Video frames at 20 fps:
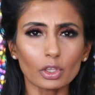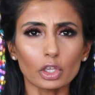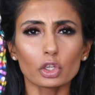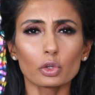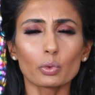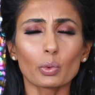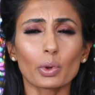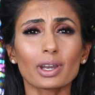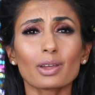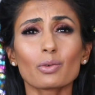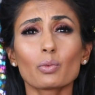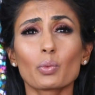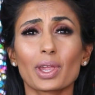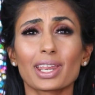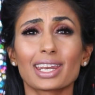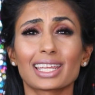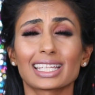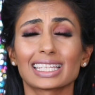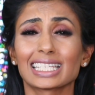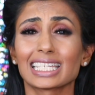You want to
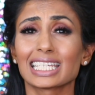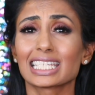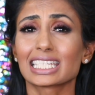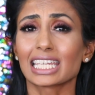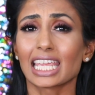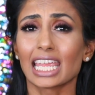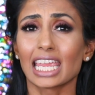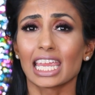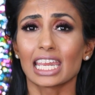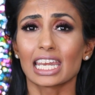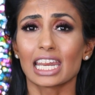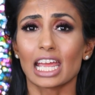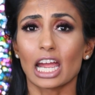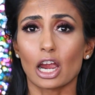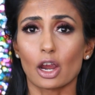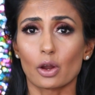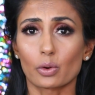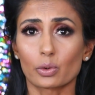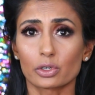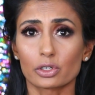wait at least 8
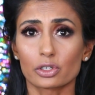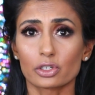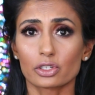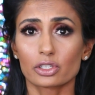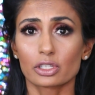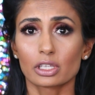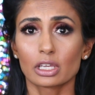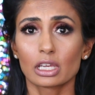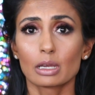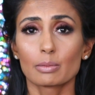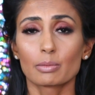hours